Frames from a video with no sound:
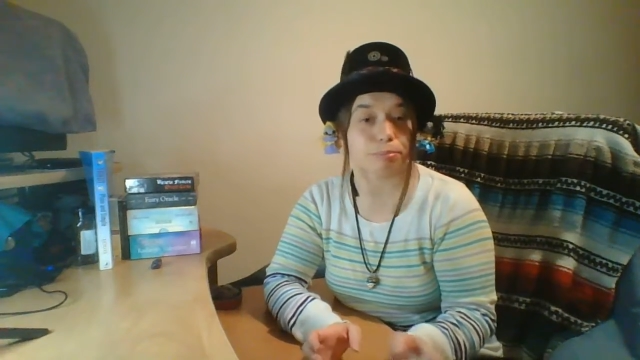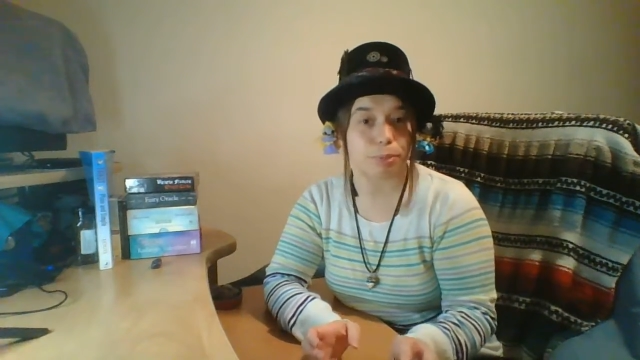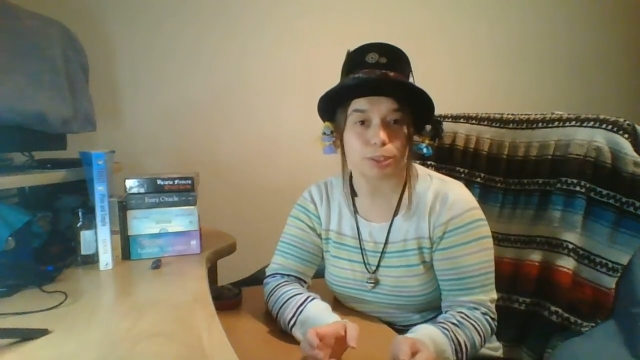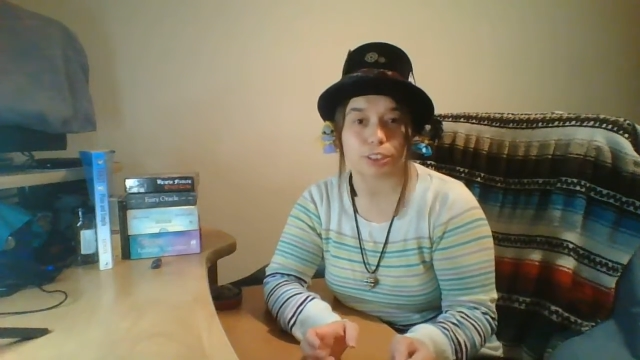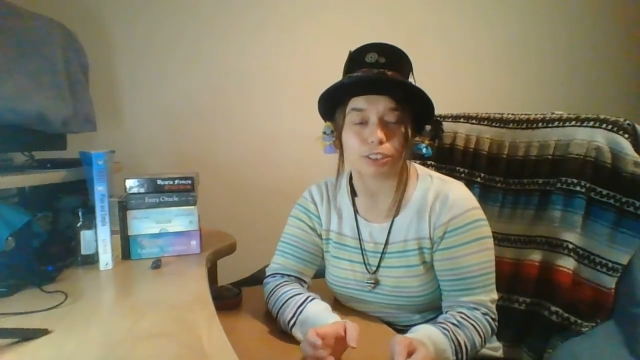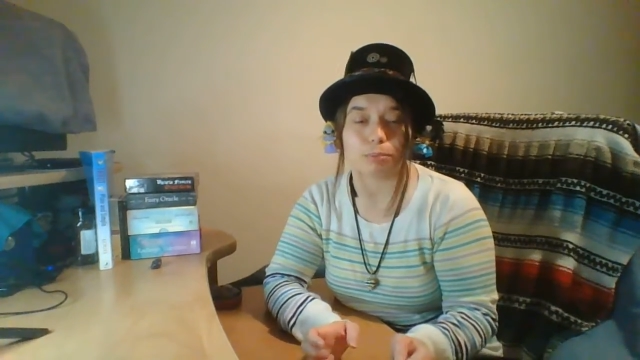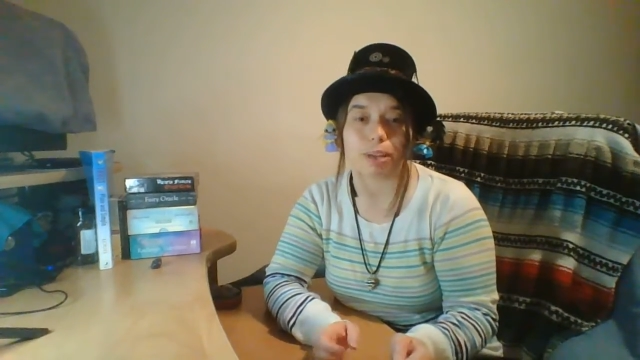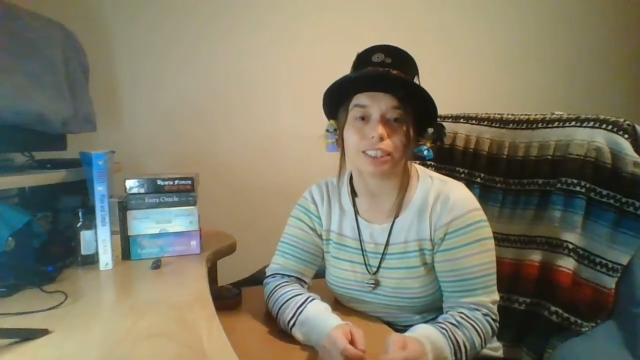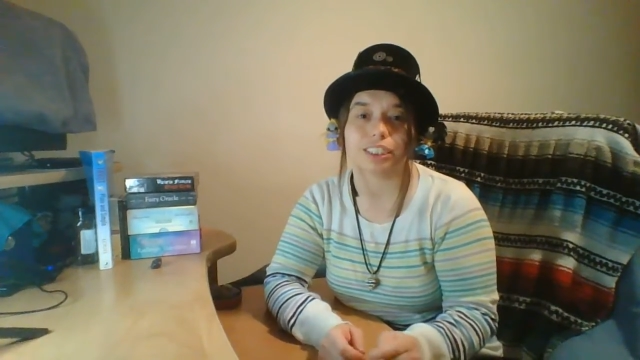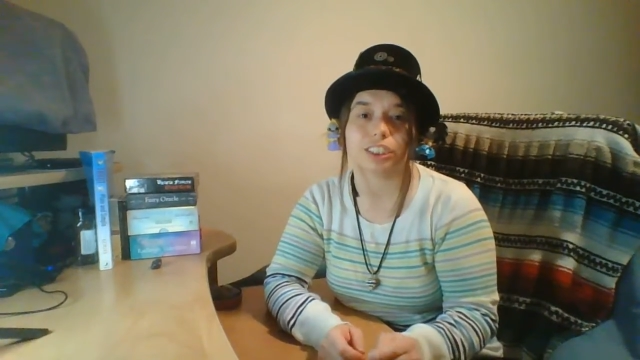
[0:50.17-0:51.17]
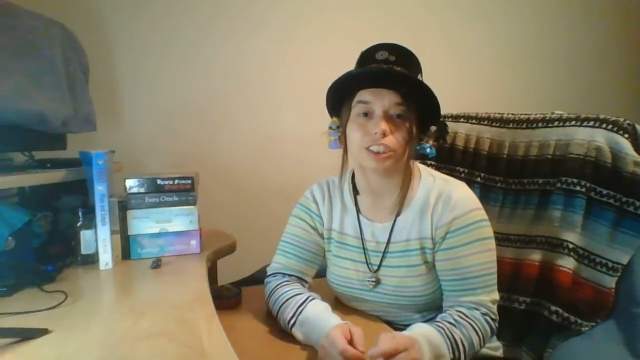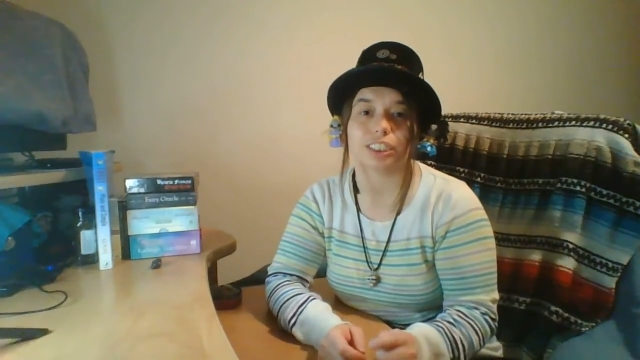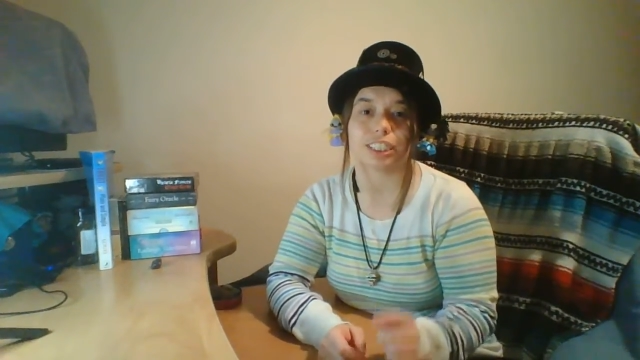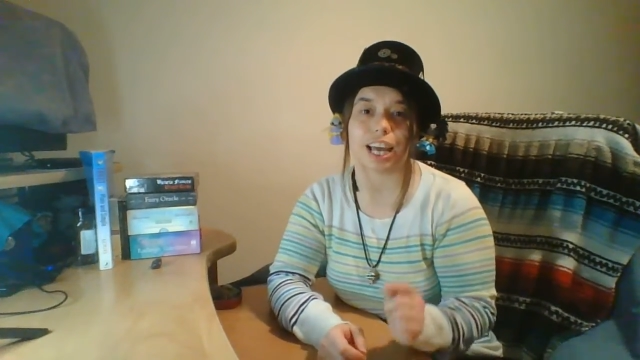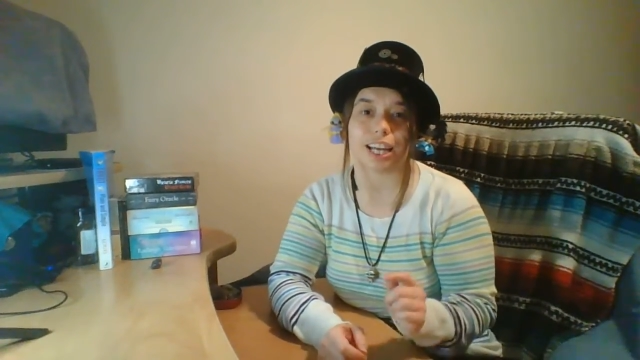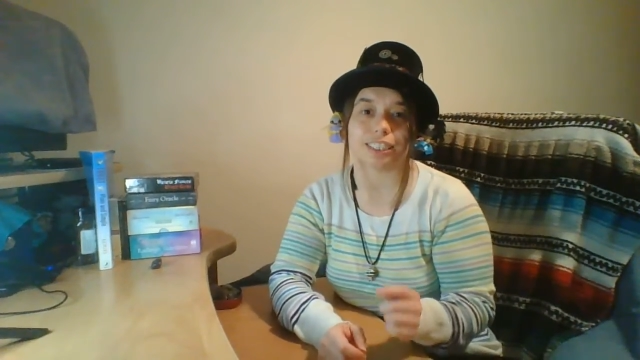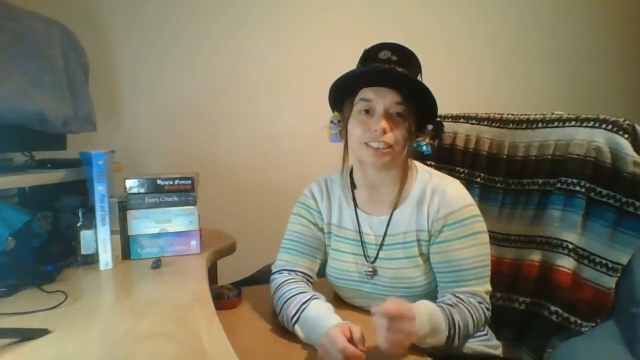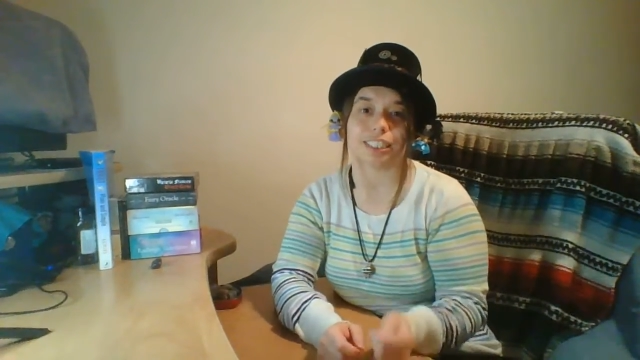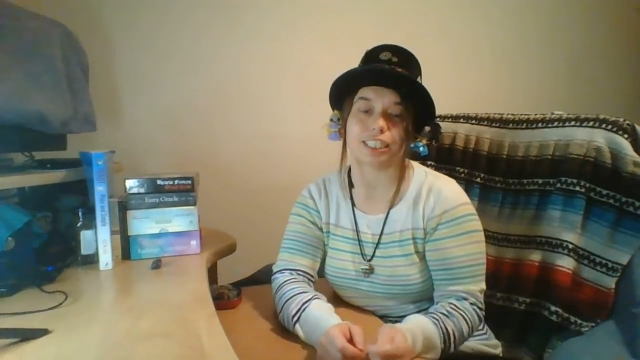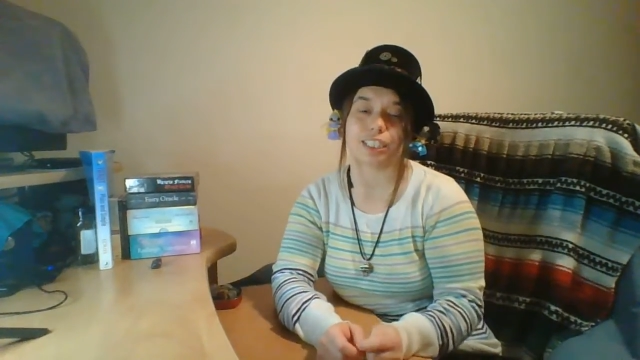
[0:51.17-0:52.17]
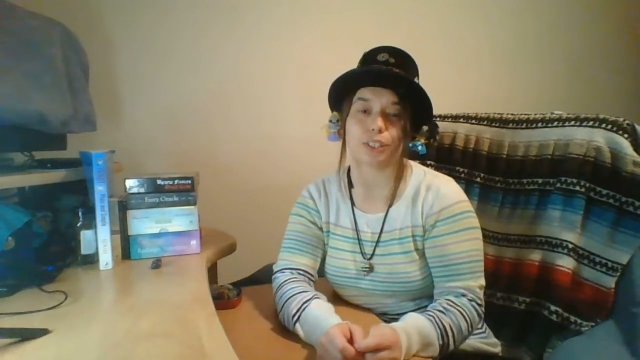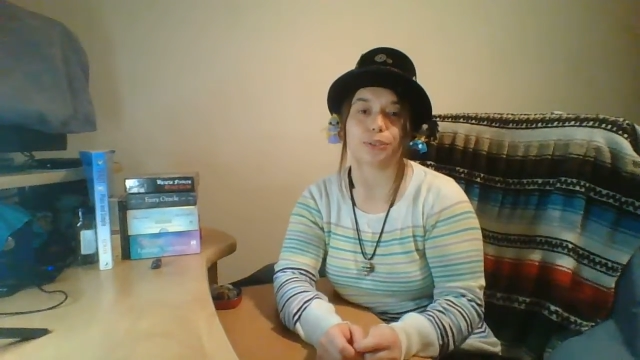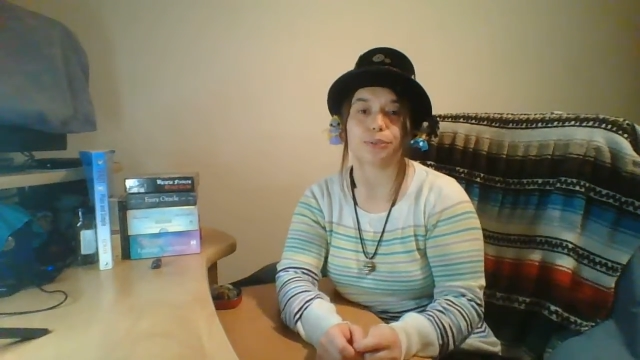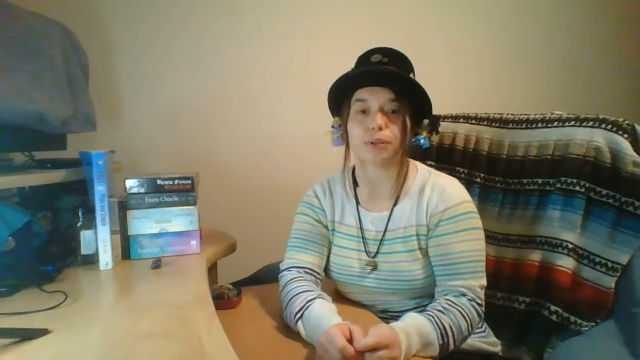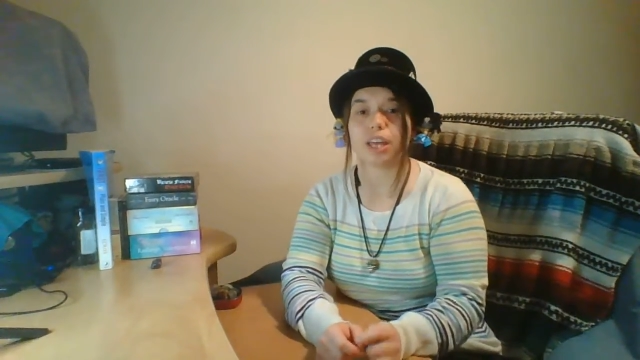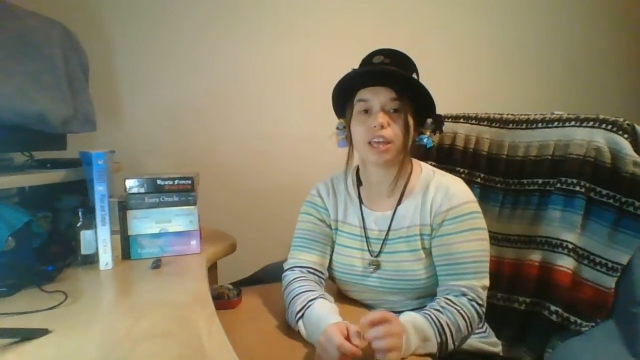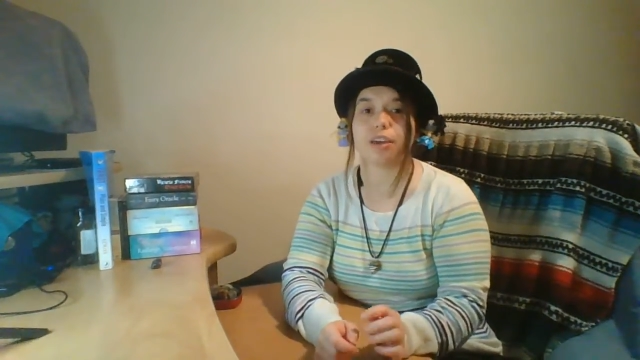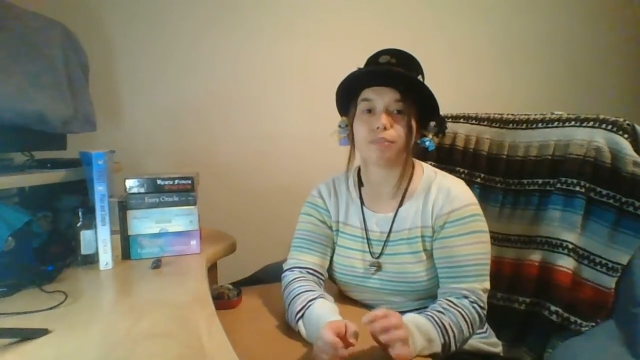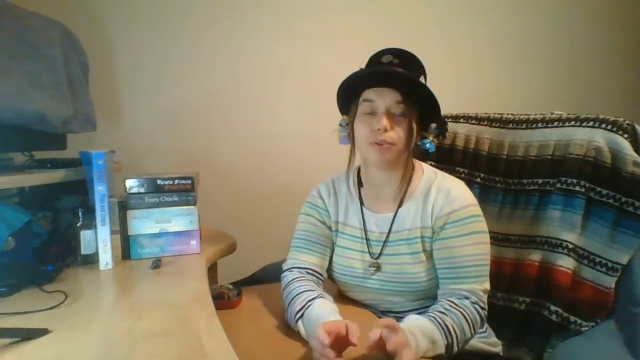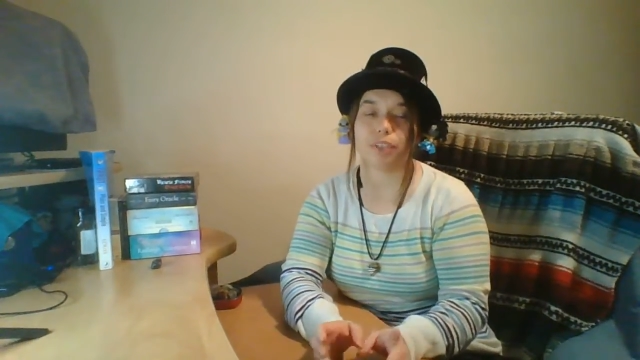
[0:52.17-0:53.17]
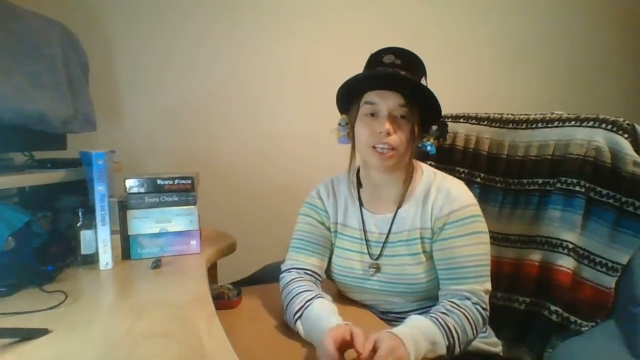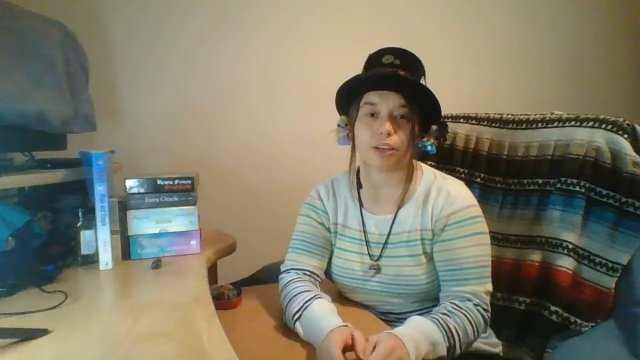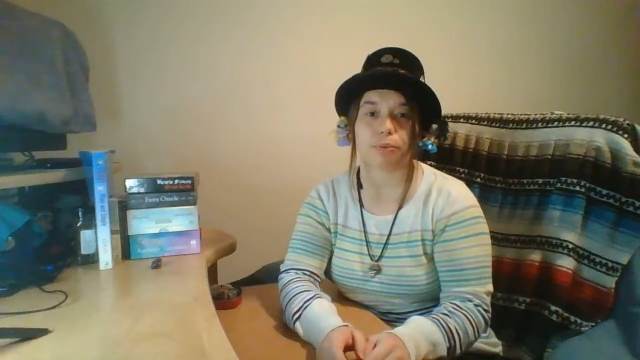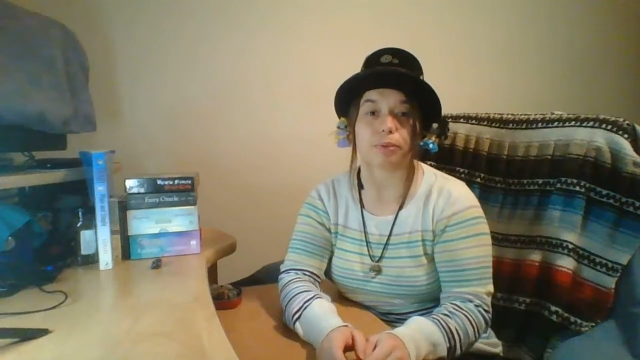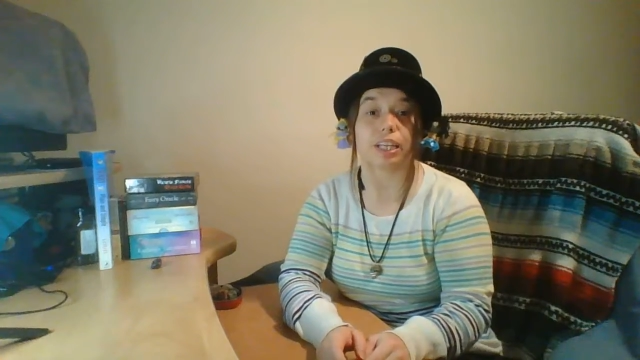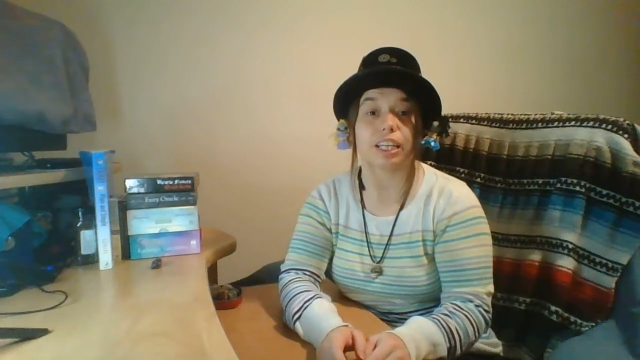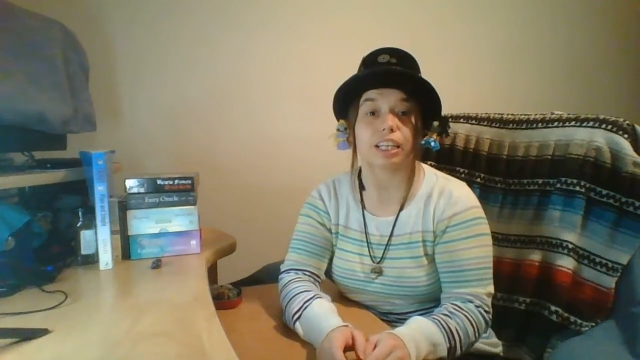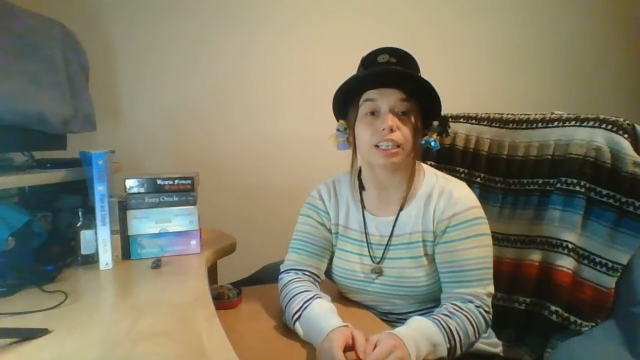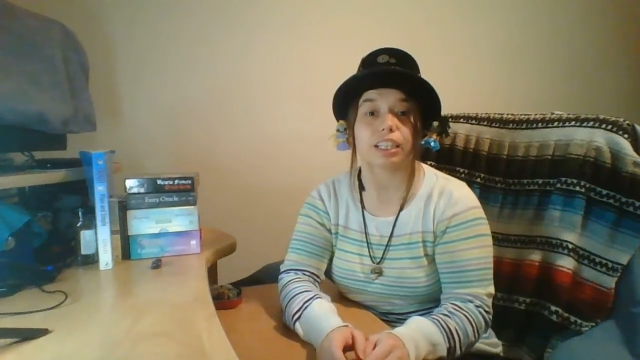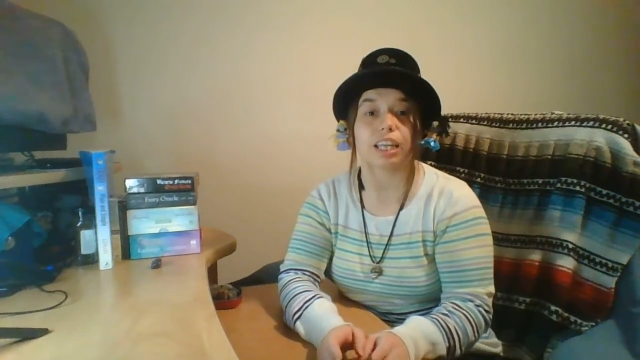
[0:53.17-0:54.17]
personal messages asking you if you'd like a reading